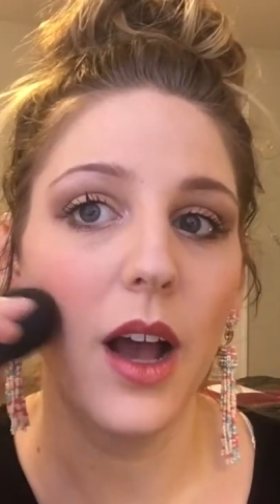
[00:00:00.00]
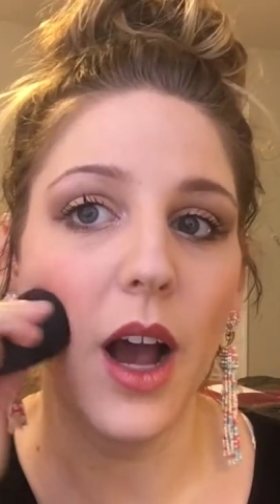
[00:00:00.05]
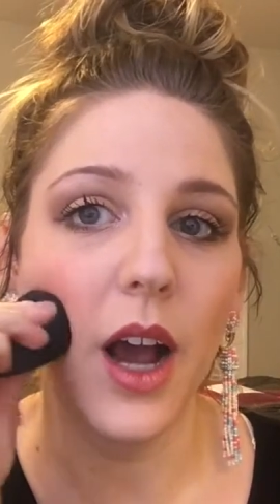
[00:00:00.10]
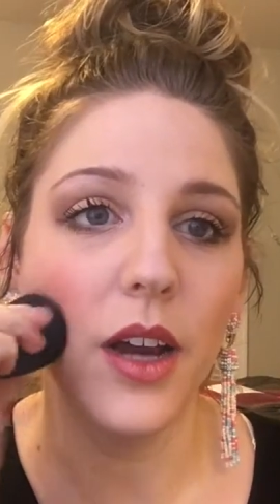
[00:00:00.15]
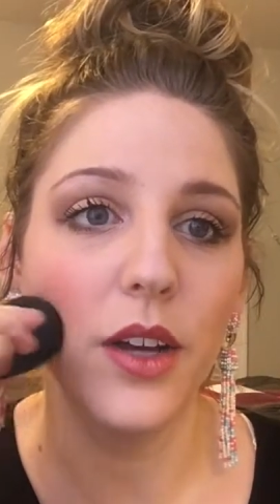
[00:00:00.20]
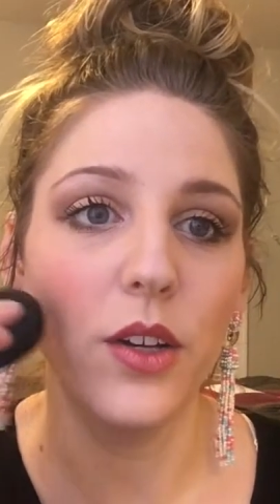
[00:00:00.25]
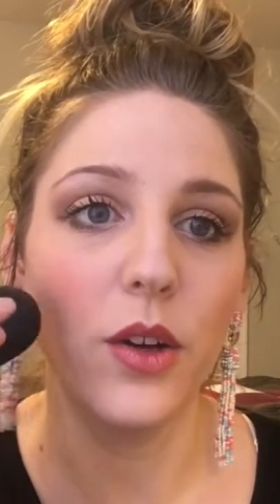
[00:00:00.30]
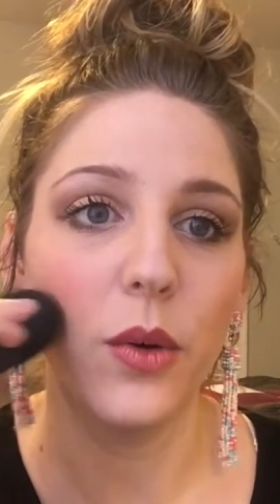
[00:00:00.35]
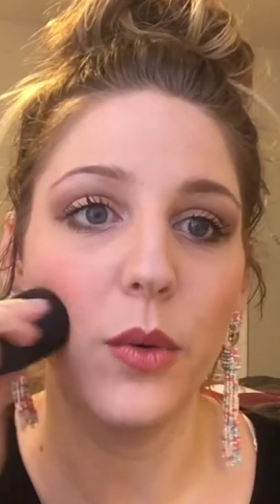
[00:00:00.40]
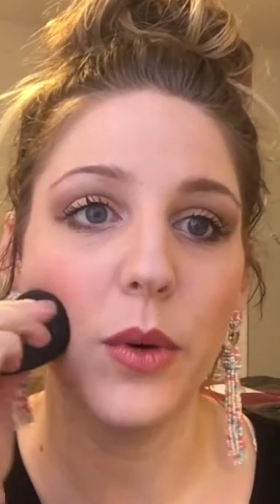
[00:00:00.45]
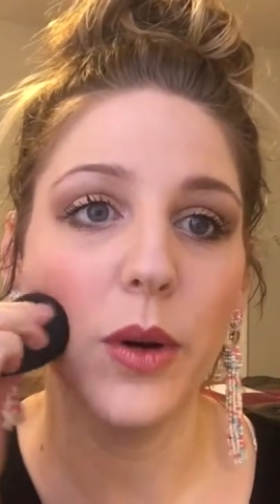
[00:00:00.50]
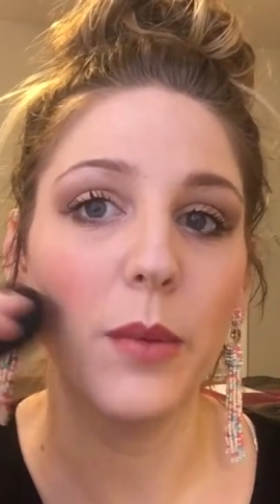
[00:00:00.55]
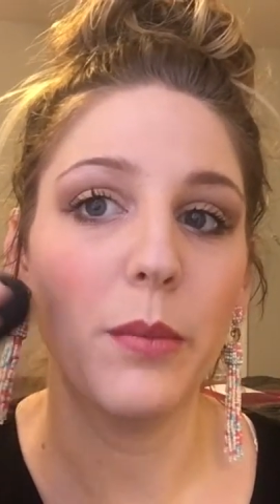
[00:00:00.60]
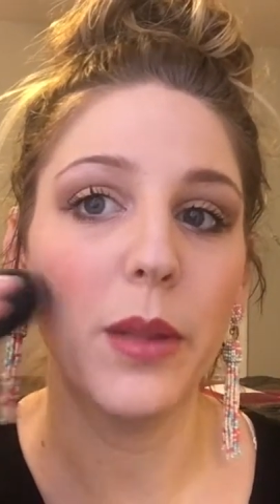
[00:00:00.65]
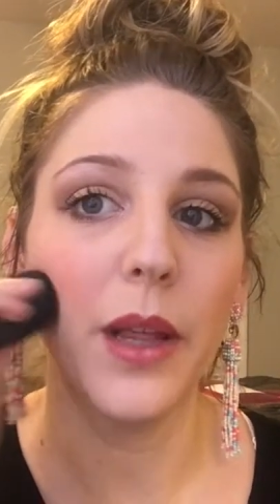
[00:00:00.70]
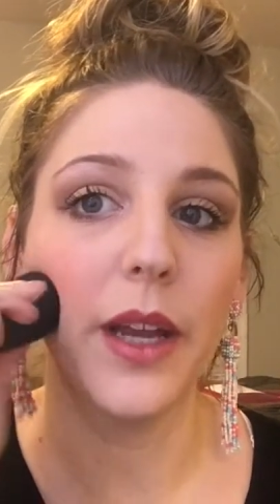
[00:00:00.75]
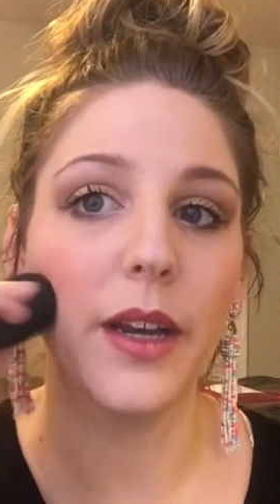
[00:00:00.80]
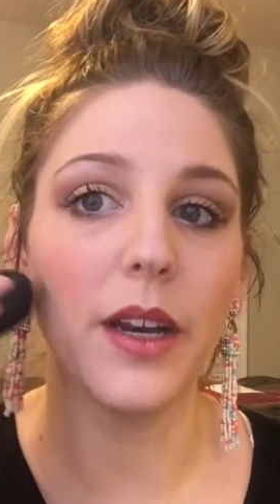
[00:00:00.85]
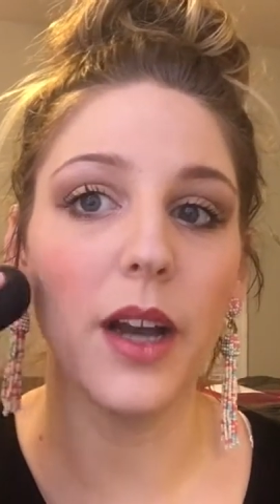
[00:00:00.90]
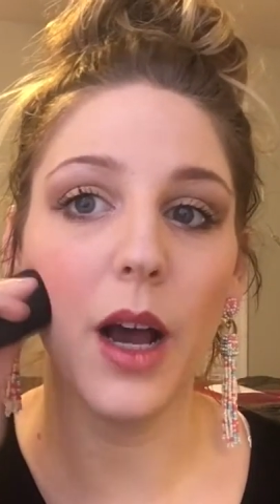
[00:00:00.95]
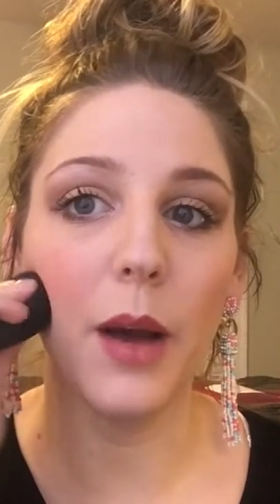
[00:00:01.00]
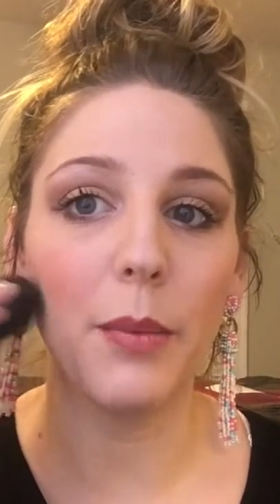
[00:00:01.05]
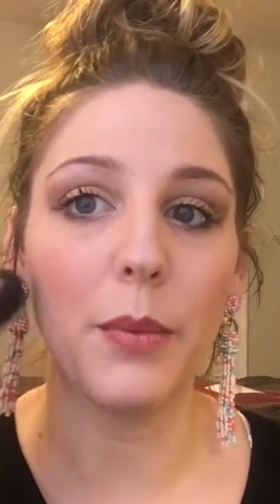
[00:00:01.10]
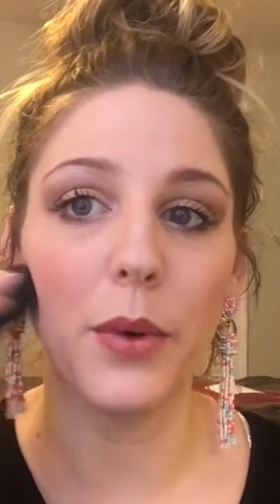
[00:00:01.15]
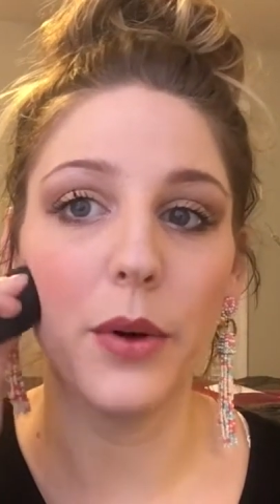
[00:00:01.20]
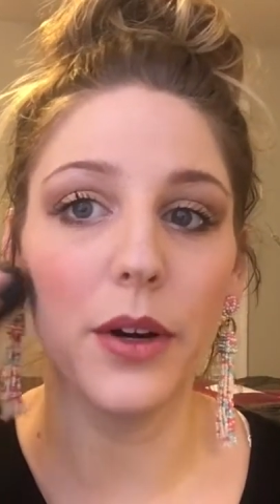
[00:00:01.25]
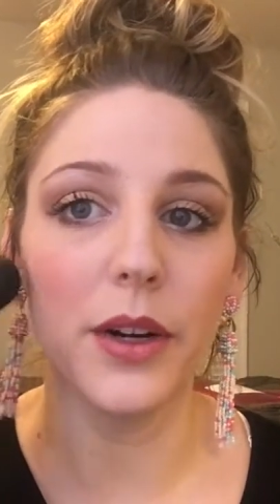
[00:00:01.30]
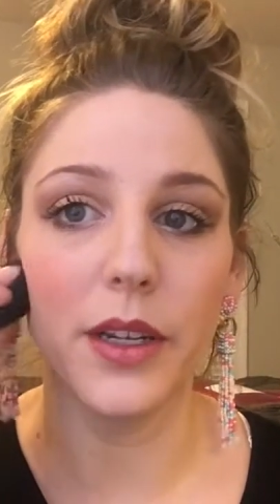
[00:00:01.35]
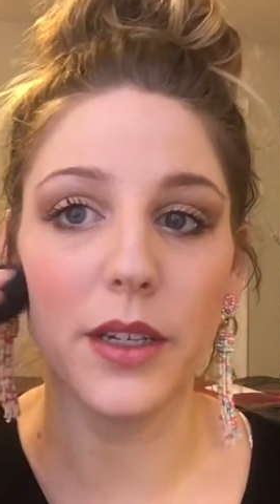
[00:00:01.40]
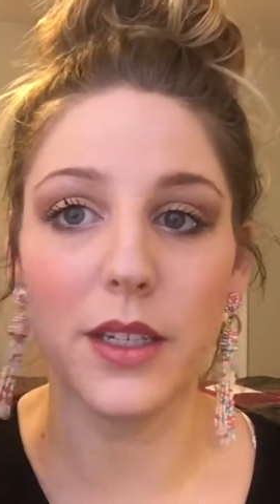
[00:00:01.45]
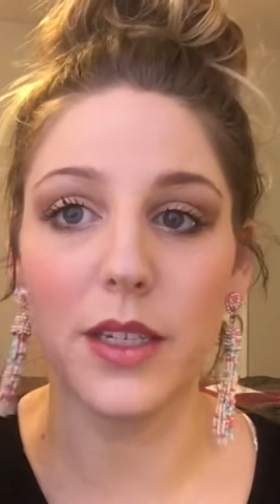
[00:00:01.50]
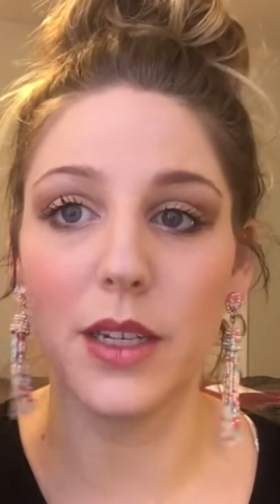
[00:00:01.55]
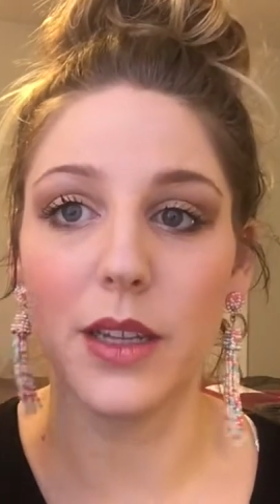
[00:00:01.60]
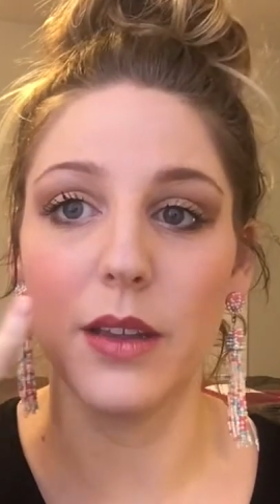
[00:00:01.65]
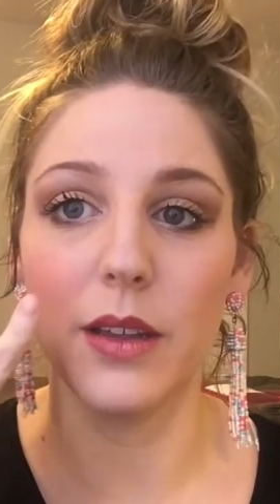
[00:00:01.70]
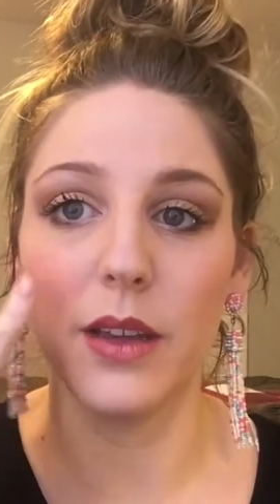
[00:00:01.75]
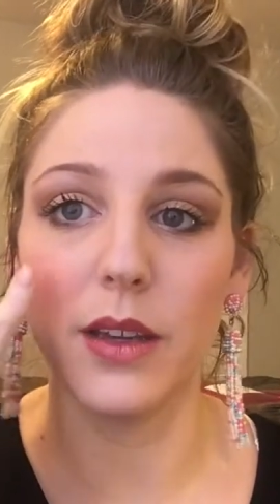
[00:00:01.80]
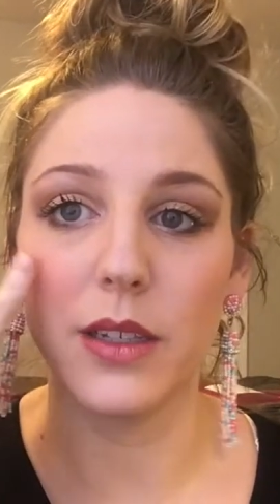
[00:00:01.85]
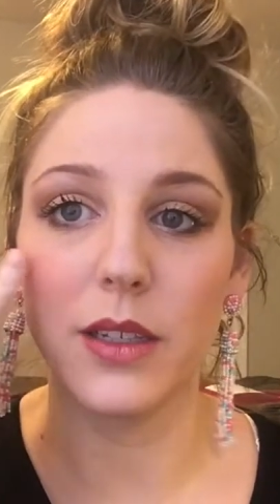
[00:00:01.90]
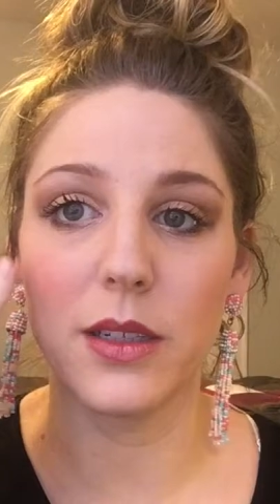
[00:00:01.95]
I don't want to blend upward into
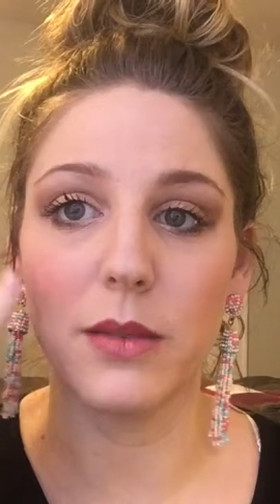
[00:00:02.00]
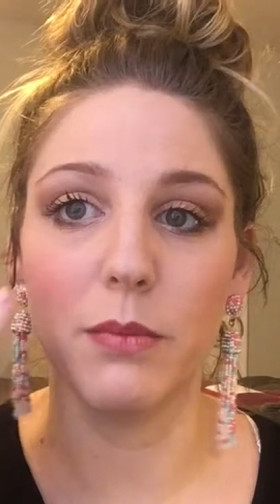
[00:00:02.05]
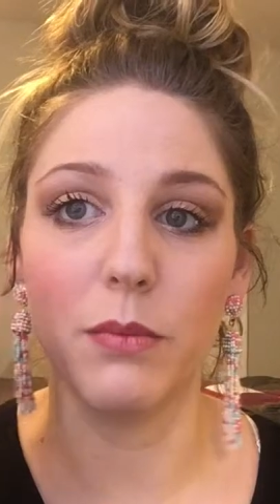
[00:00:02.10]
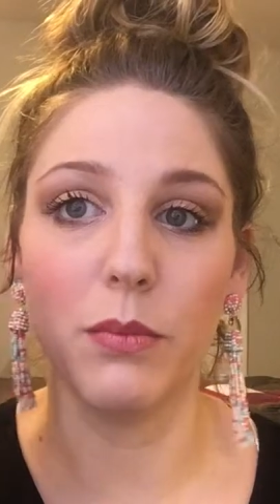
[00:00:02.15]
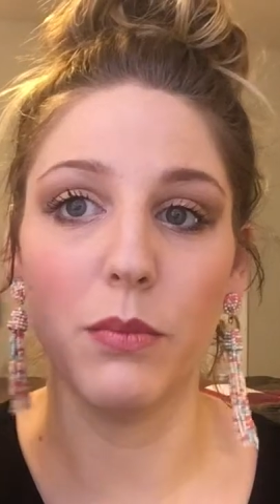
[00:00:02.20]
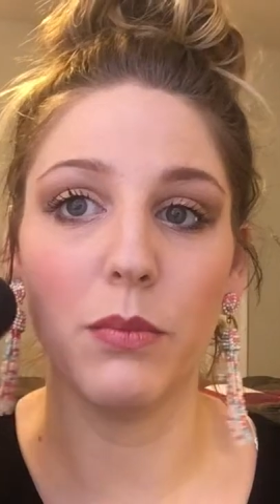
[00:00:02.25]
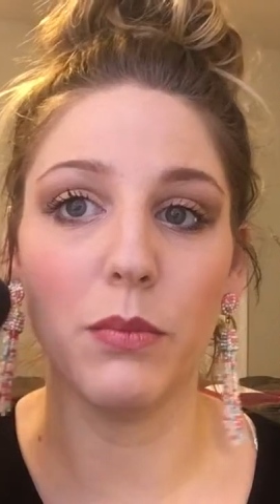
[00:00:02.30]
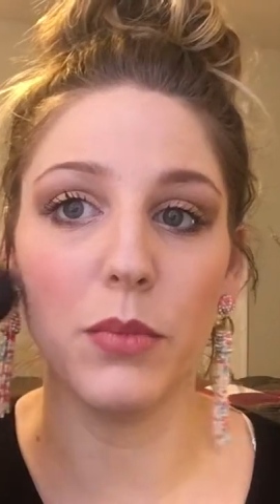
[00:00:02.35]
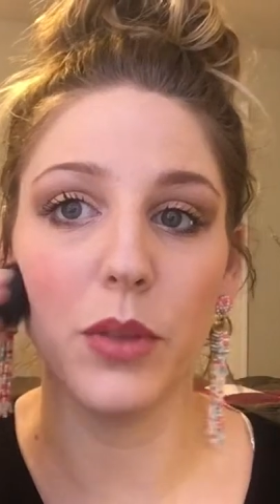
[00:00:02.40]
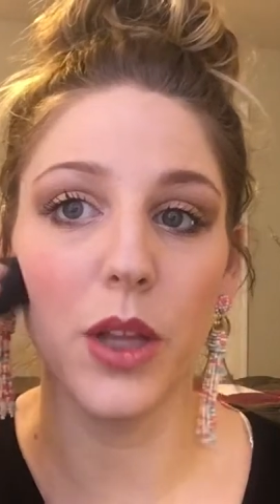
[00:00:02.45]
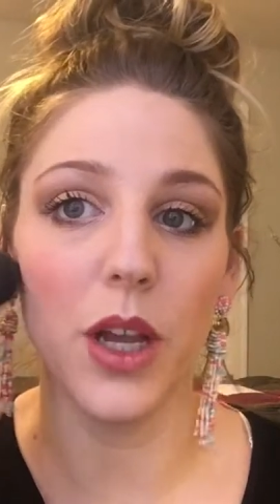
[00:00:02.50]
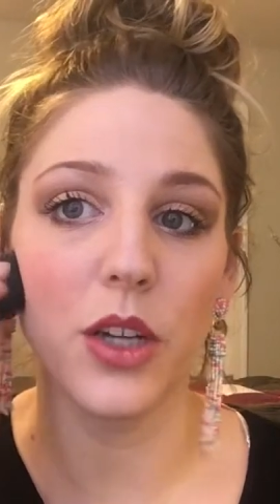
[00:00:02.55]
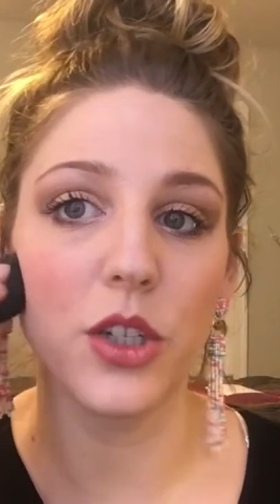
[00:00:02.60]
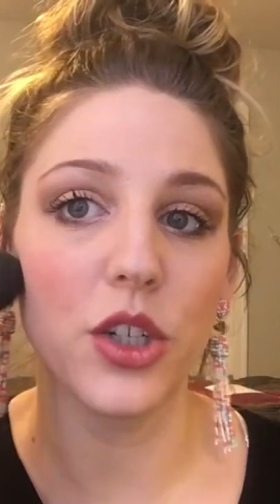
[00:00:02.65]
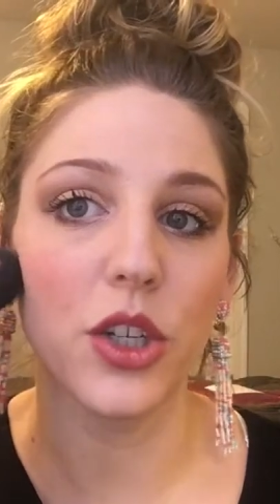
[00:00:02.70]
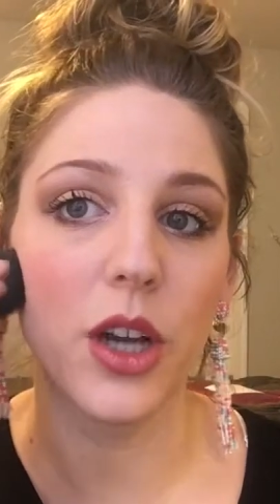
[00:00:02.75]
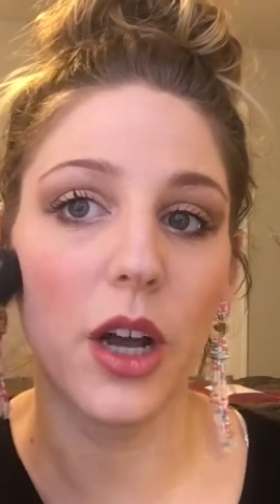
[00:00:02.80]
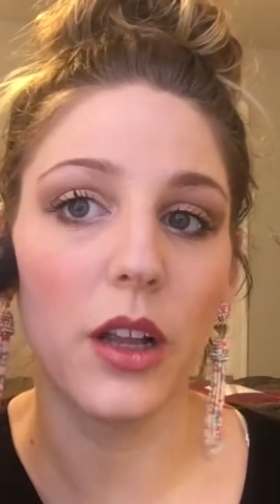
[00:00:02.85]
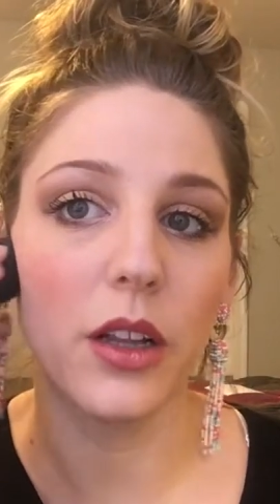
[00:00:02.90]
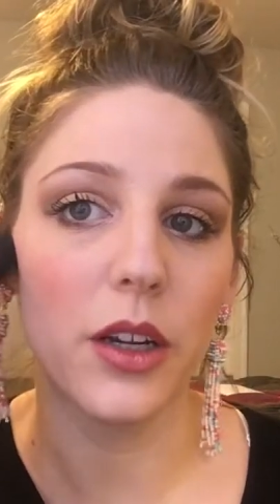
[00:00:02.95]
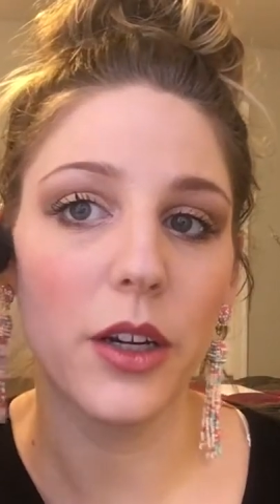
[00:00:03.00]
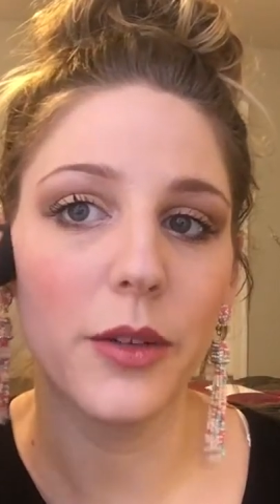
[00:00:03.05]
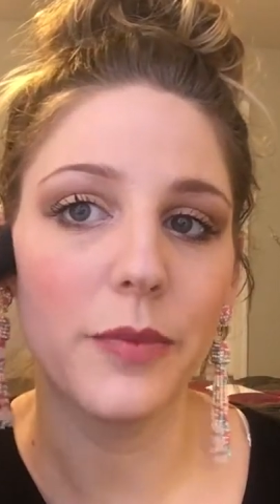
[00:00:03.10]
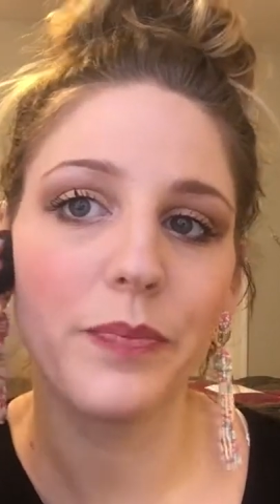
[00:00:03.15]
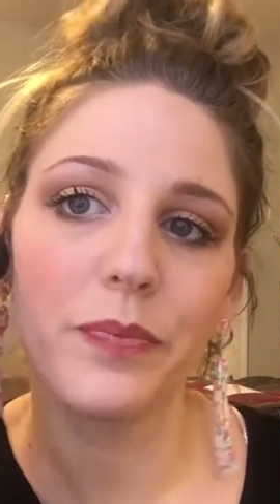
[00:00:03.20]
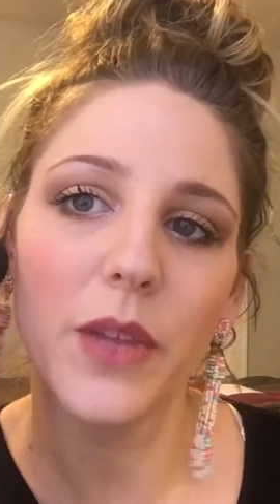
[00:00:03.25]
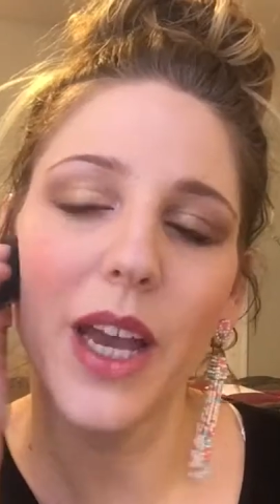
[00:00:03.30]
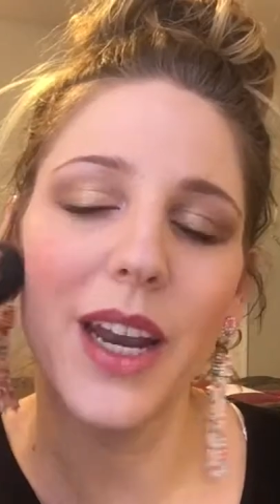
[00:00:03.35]
this blush color.